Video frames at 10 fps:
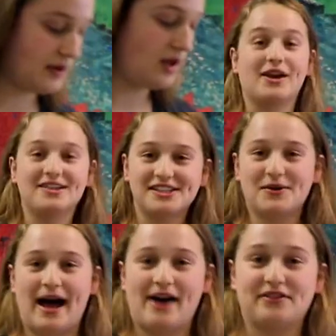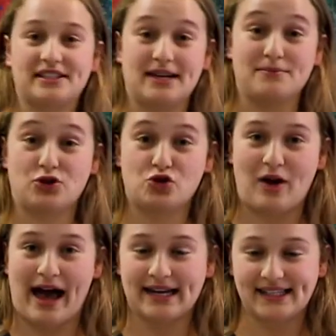also have some
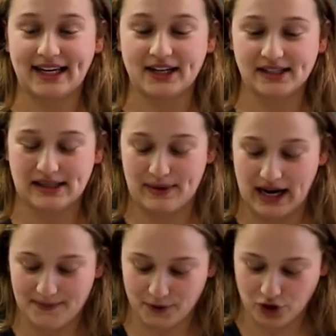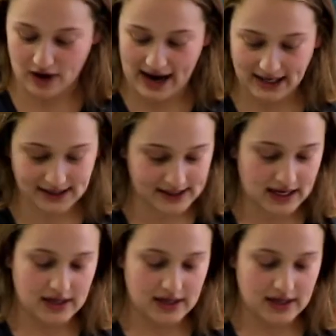tracks here, some animal tracks.